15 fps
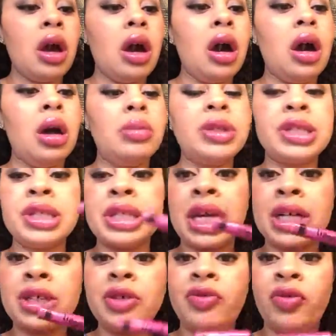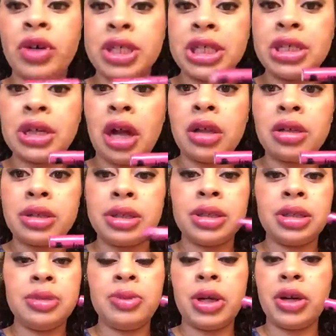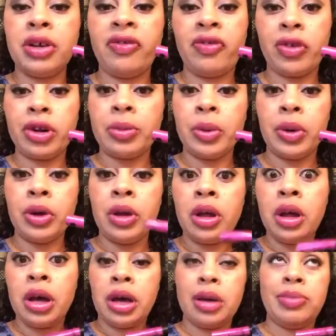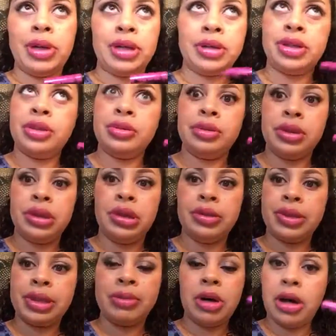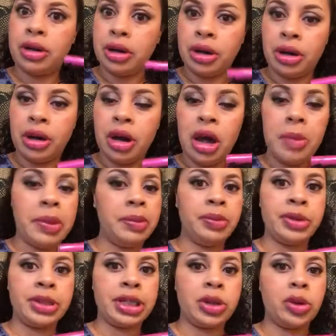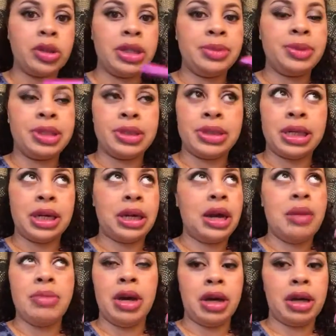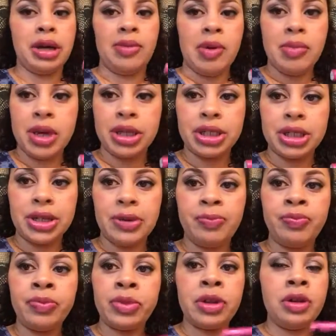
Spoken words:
This is actually $14. This is very affordable compared to, you know, some other people's liquid lipsticks that I'm not going to even mention,